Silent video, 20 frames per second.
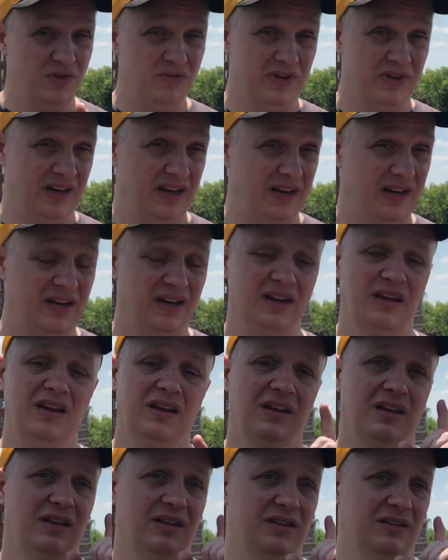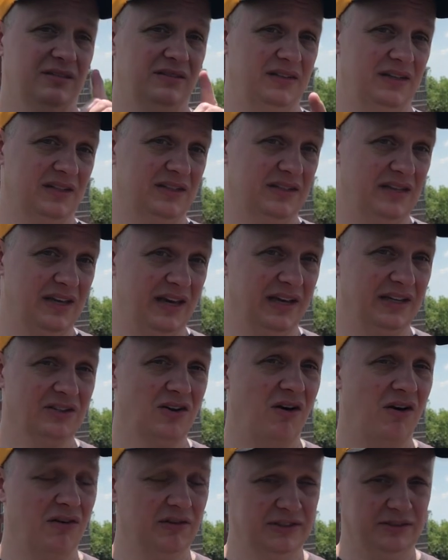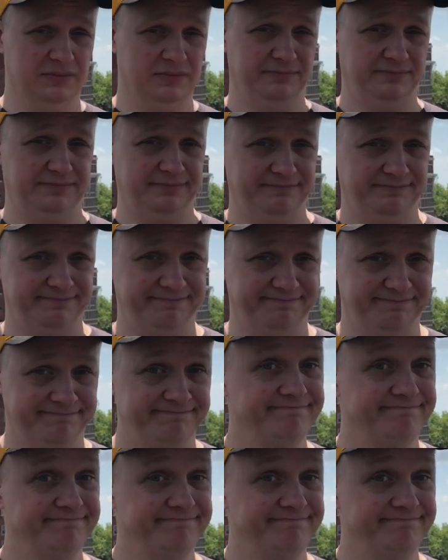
you did it. This thing is awesome.